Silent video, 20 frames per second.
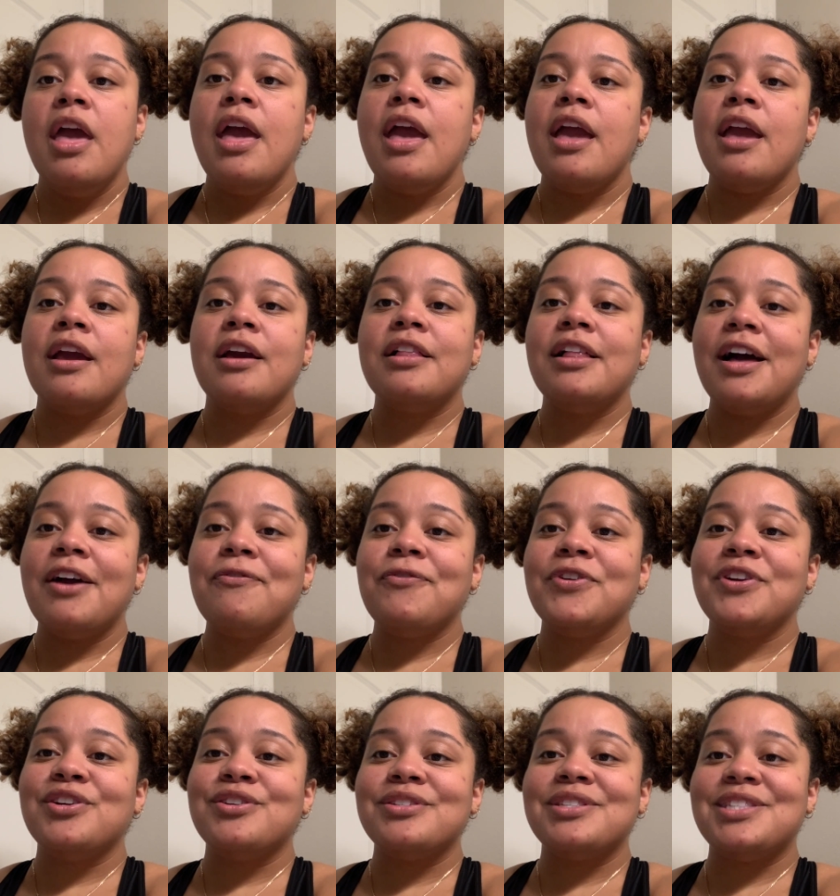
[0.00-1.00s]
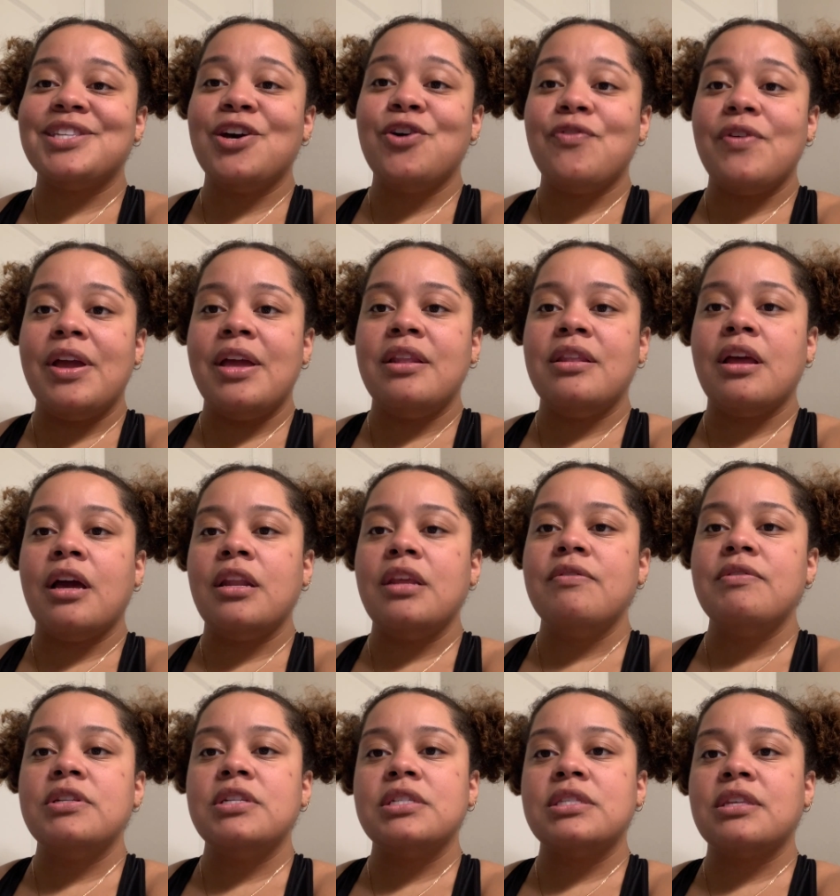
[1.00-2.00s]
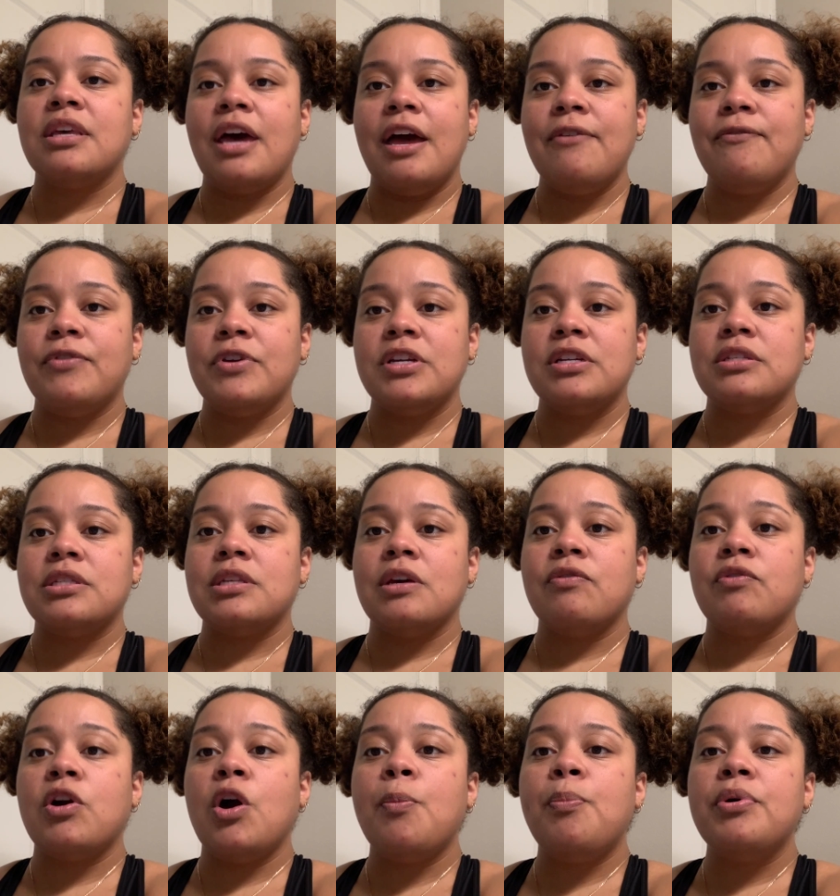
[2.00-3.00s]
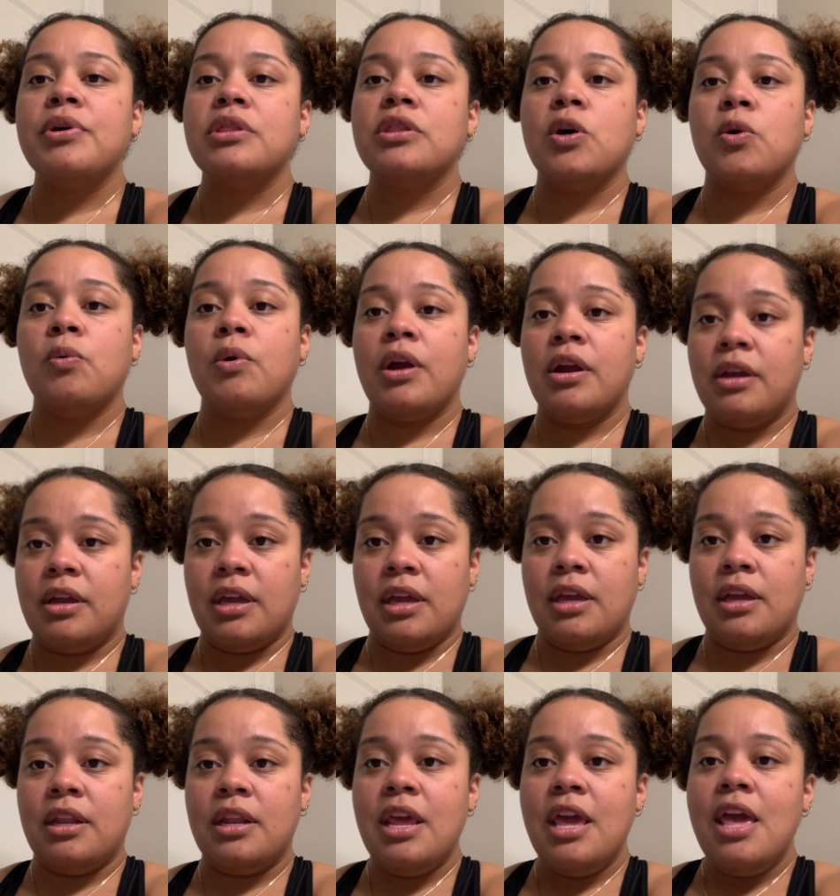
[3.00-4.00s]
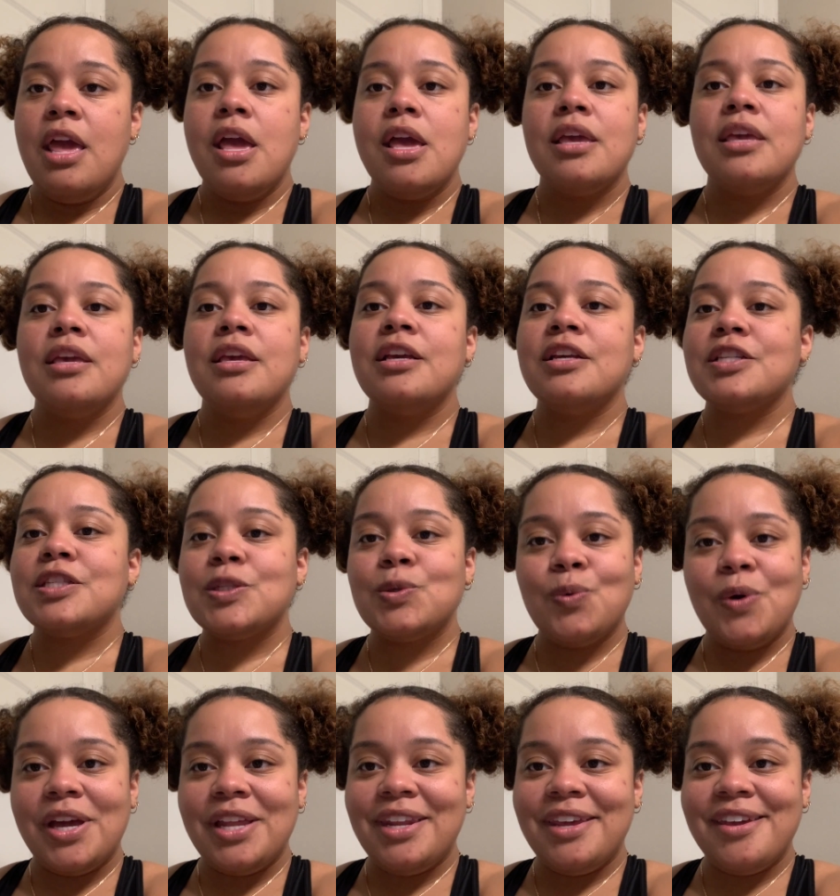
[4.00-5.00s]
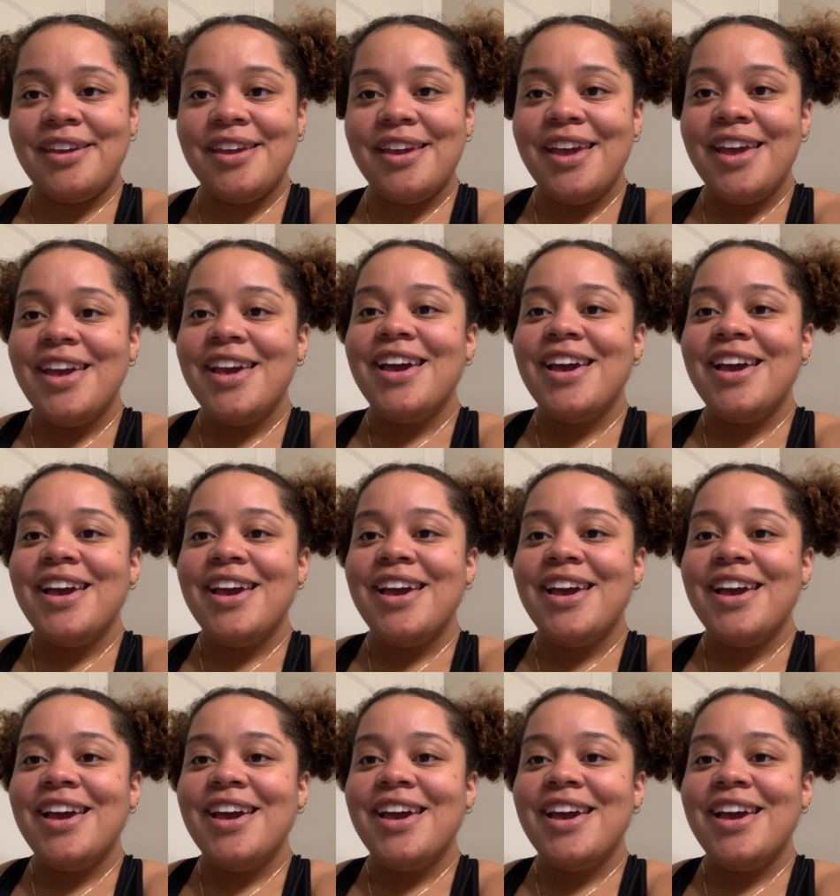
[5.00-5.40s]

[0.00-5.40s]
and clap for yourself, and not even just clap for yourself. Go put the work in, get sweaty.